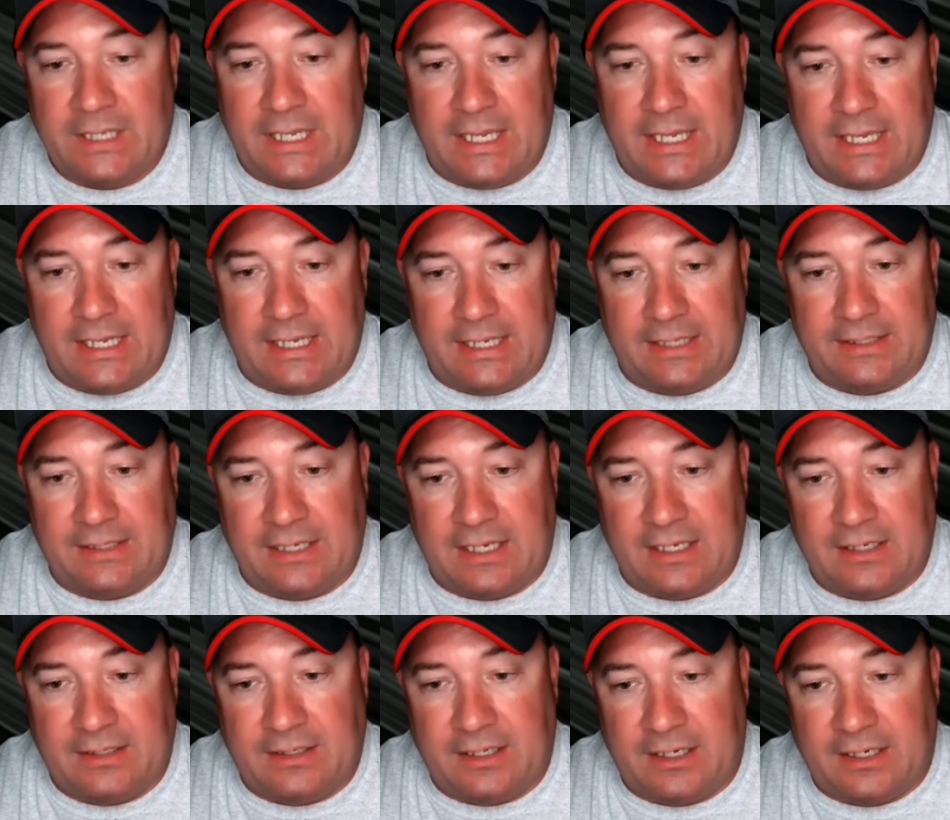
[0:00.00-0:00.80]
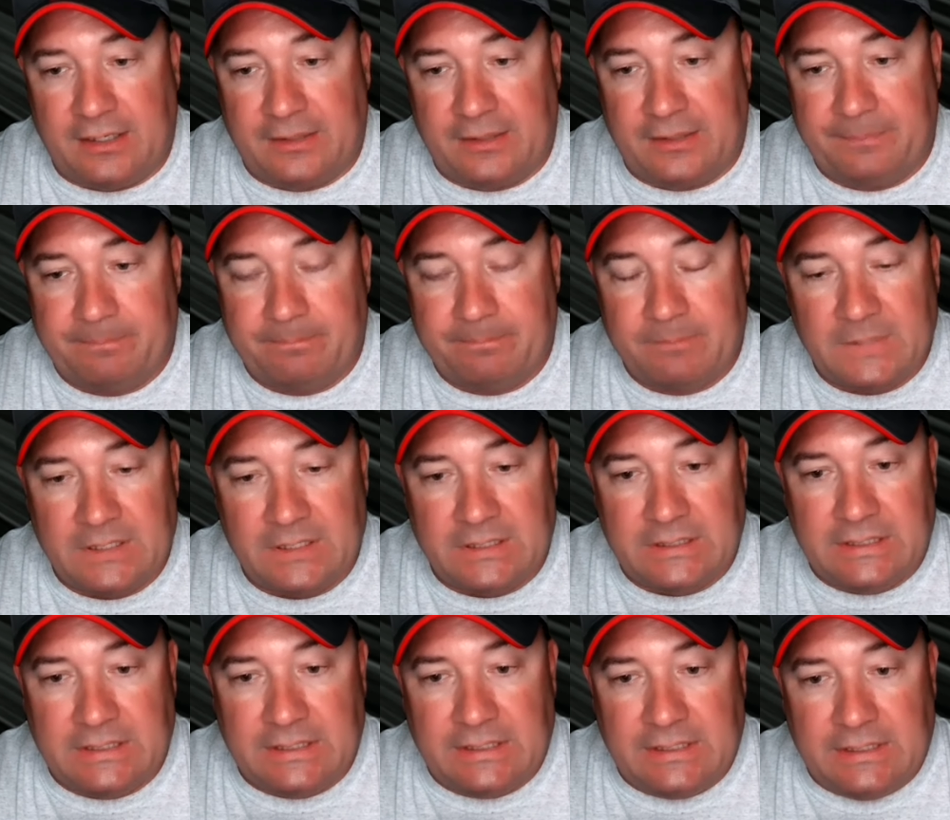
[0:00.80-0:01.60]
And then
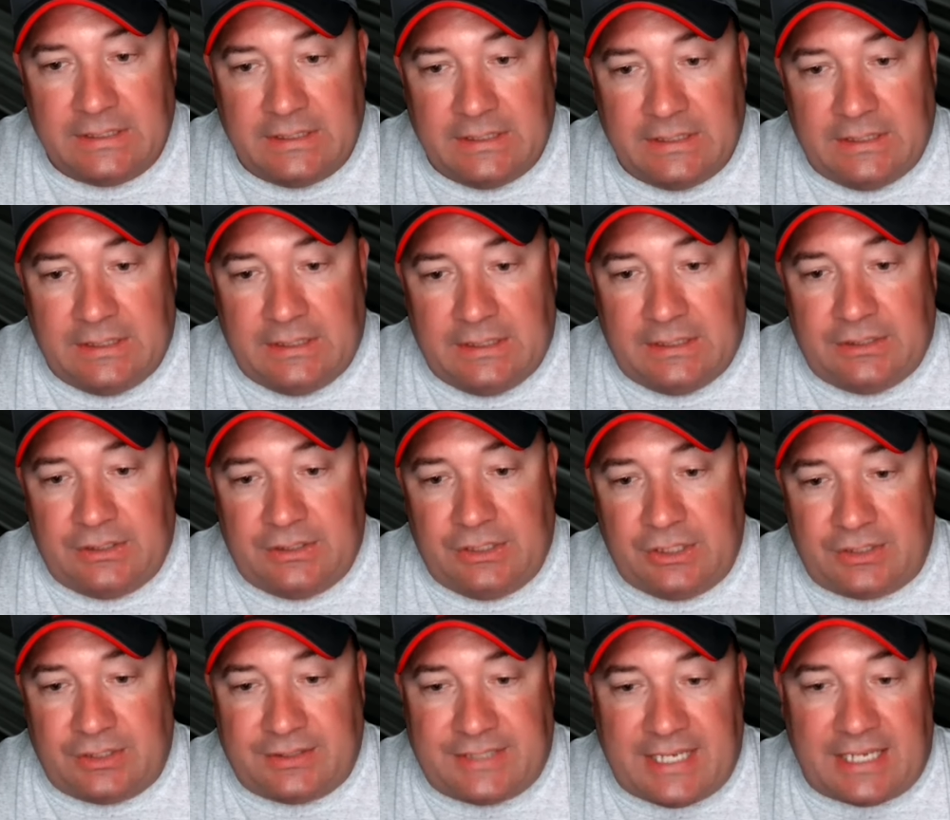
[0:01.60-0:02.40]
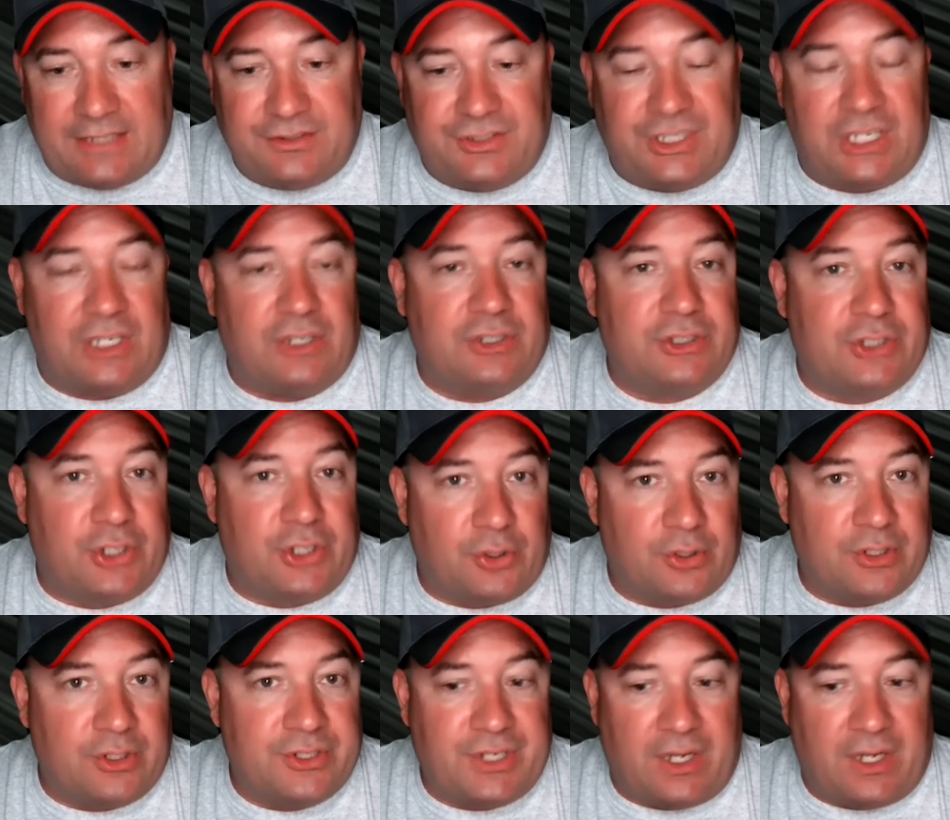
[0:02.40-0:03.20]
you could take Jared
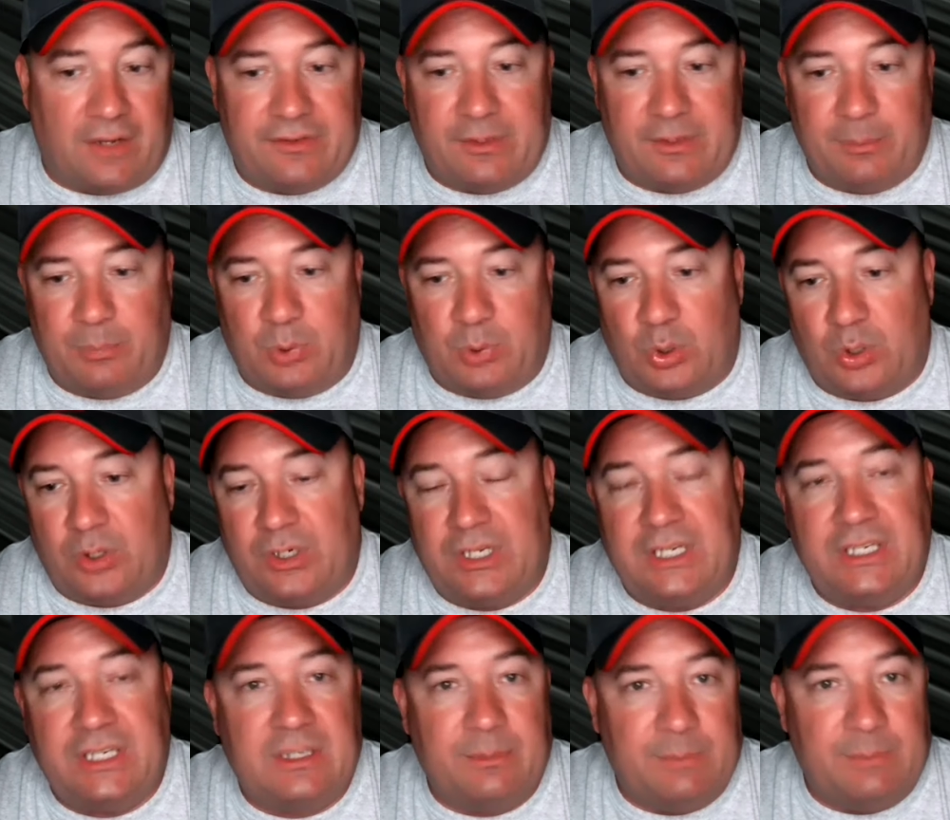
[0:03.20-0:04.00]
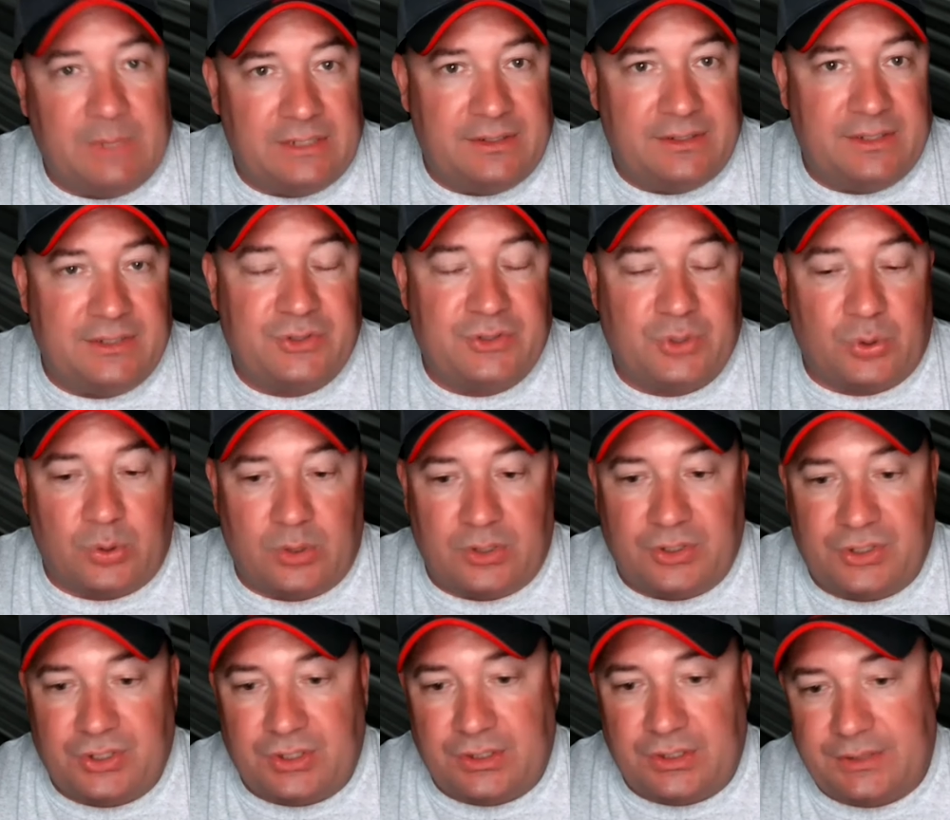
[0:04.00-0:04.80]
Curtis off the board. He committed to
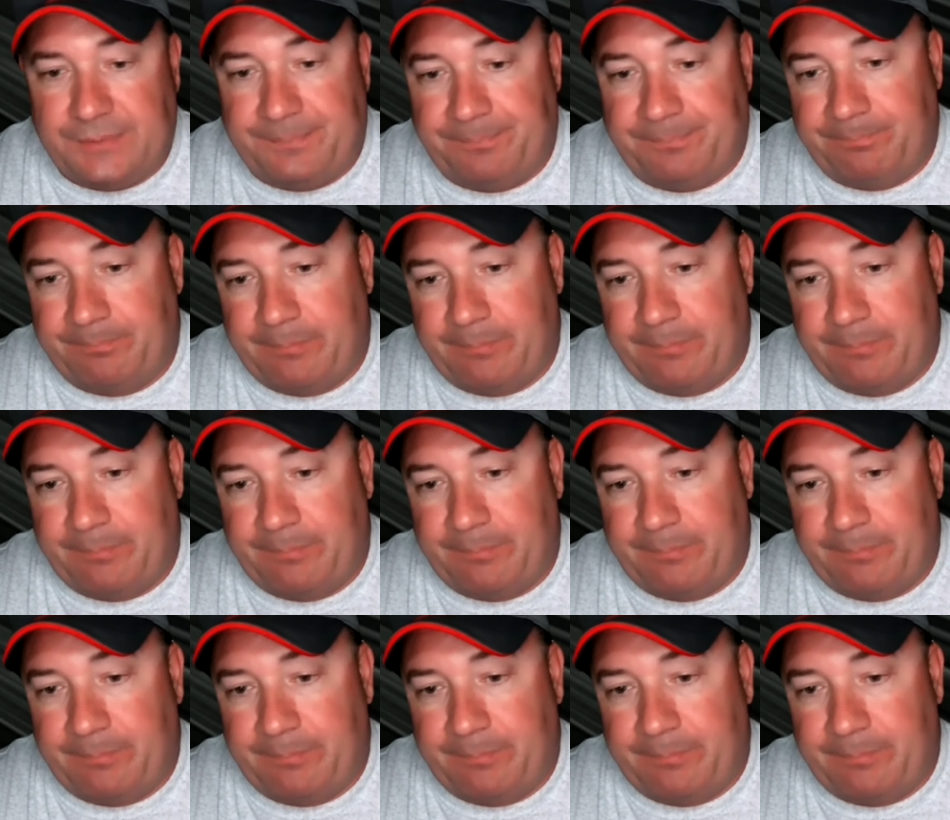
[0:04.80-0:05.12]
Georgia.